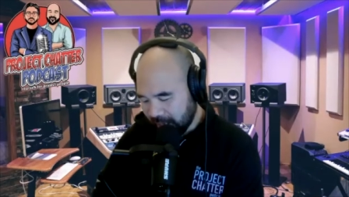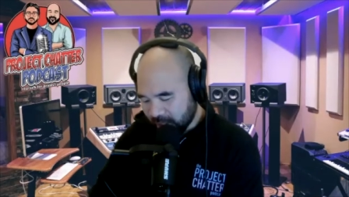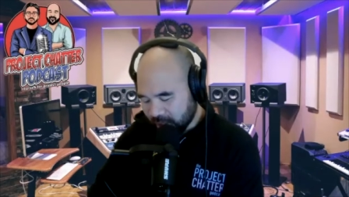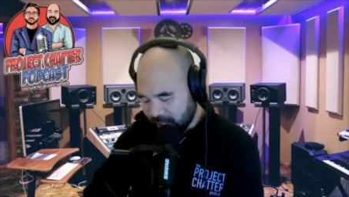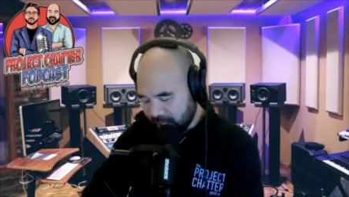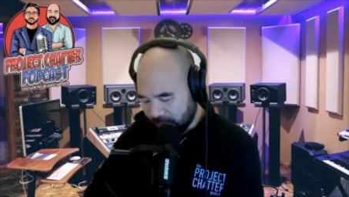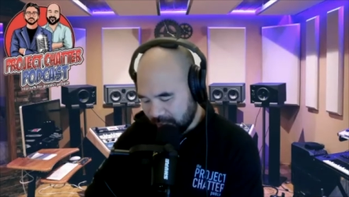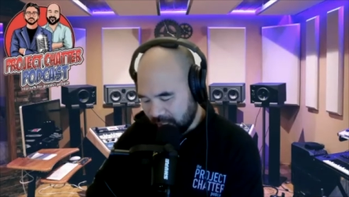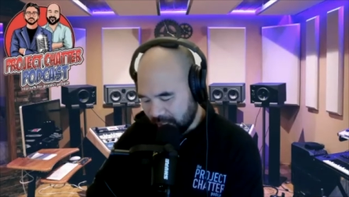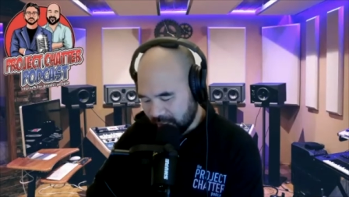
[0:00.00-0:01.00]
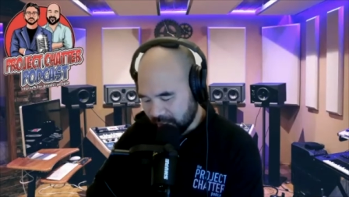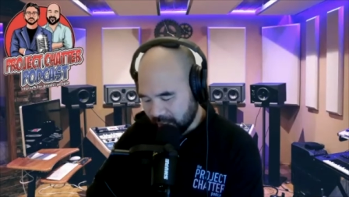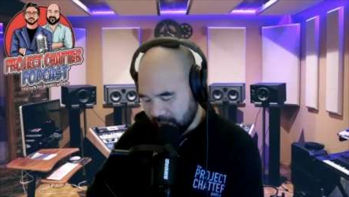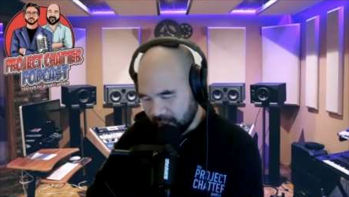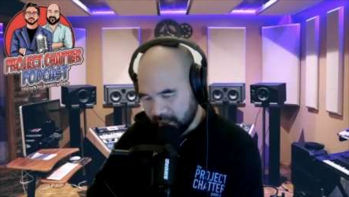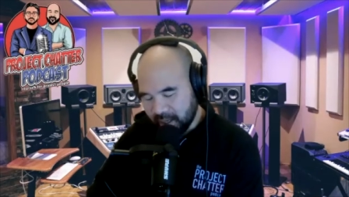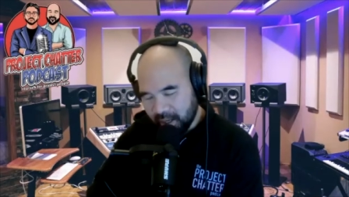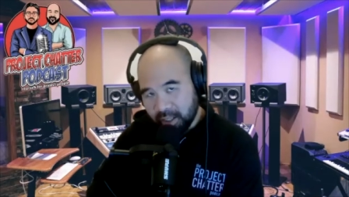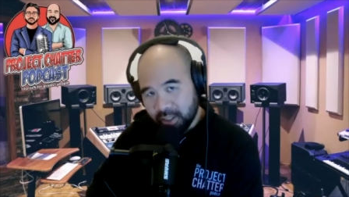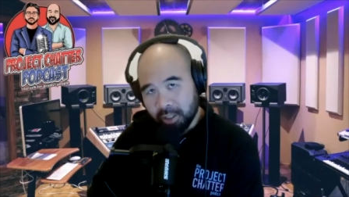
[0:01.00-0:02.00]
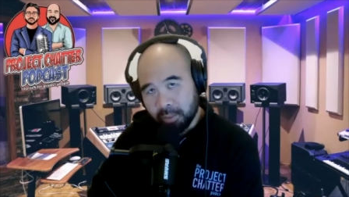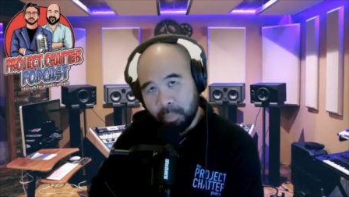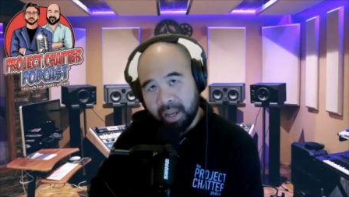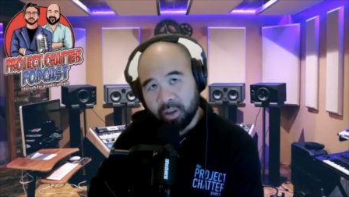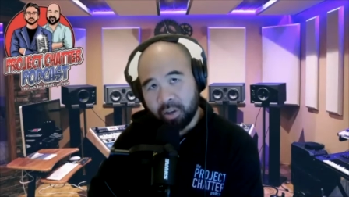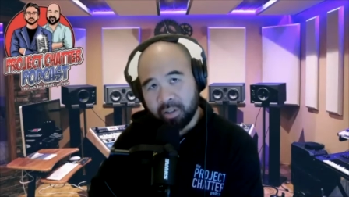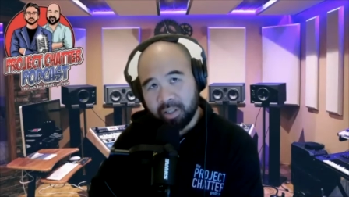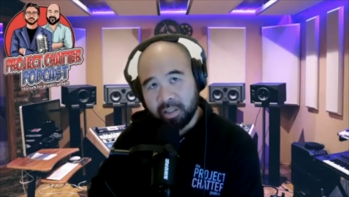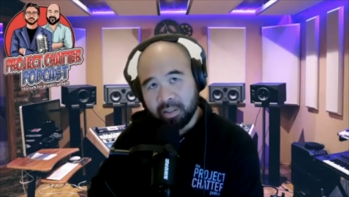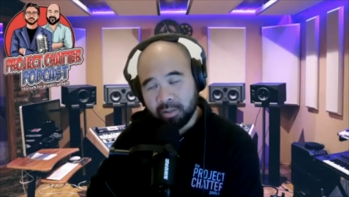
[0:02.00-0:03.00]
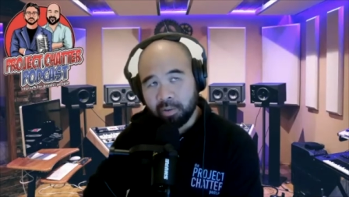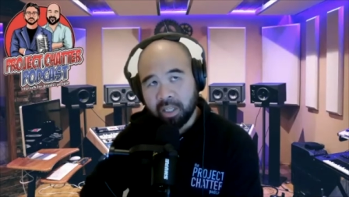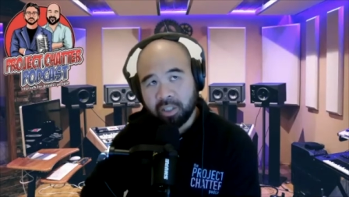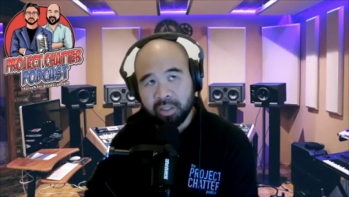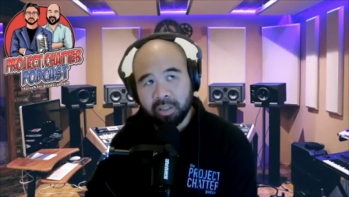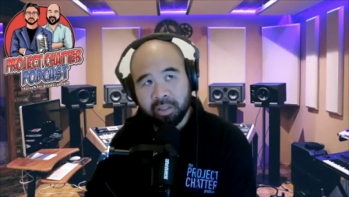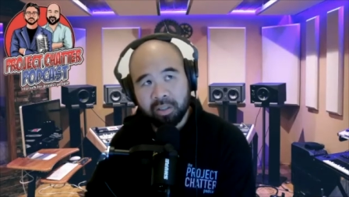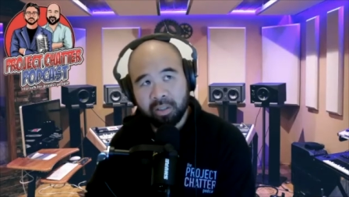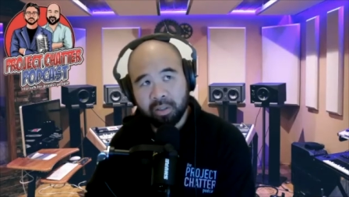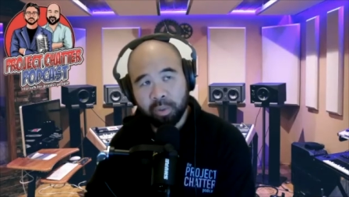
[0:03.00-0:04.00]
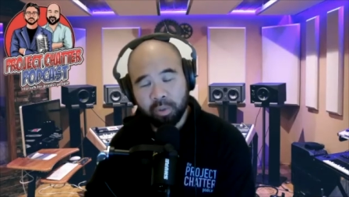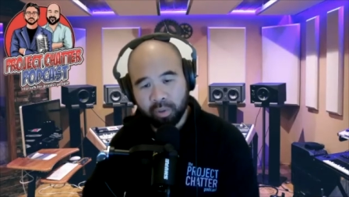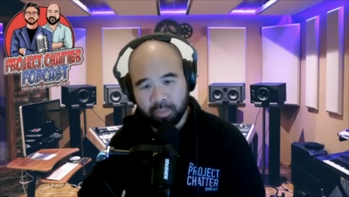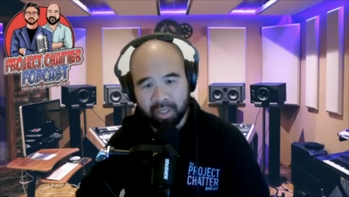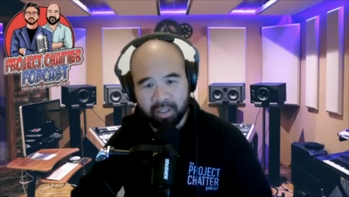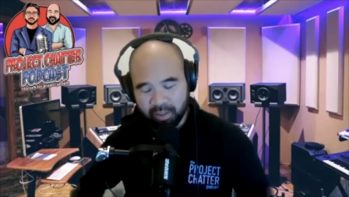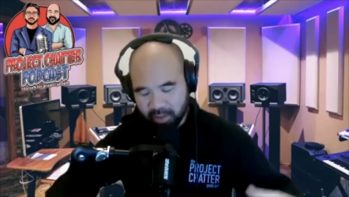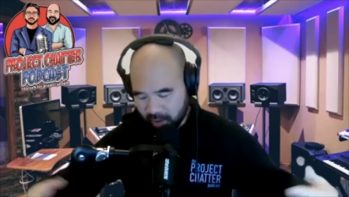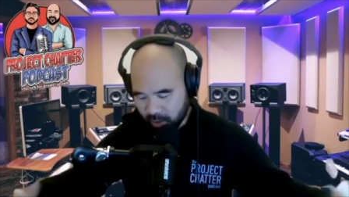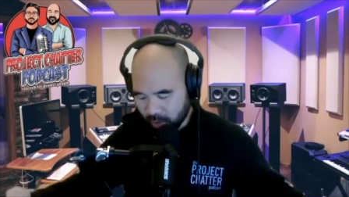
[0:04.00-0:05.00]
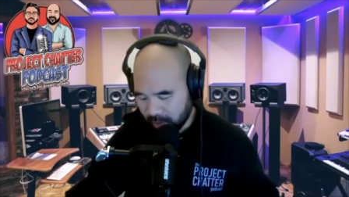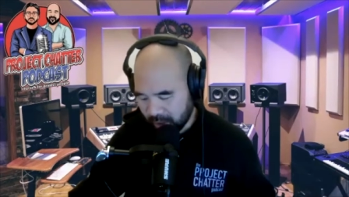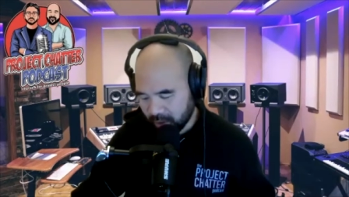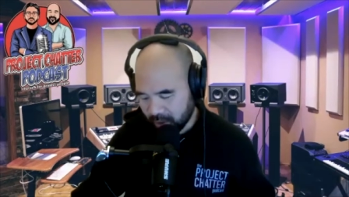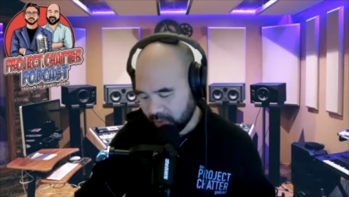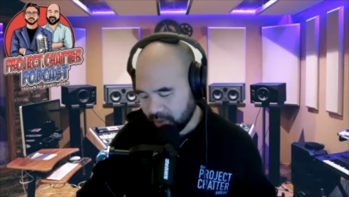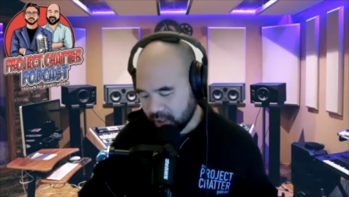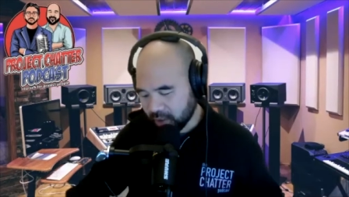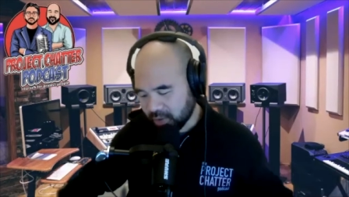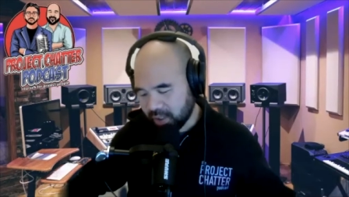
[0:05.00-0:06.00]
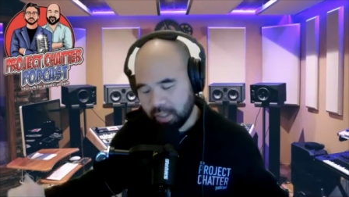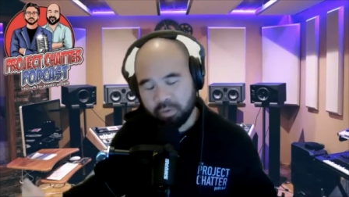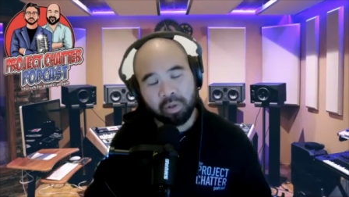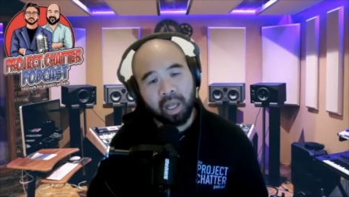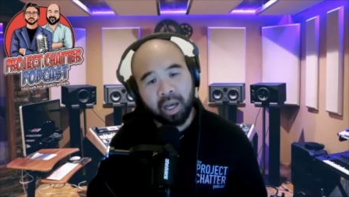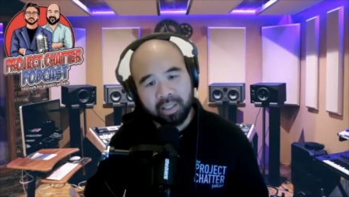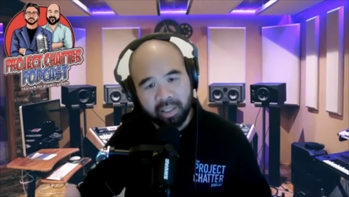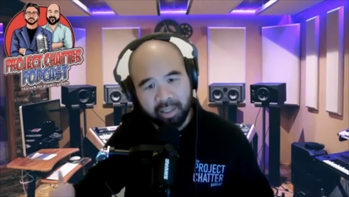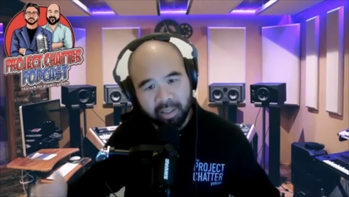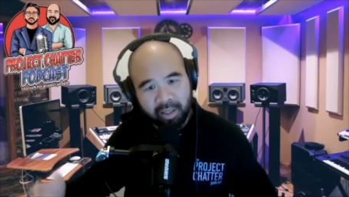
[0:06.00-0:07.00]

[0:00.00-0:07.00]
So that's fantastic. And then just back on integration. So we talk about, you talk about your definition of centralizing,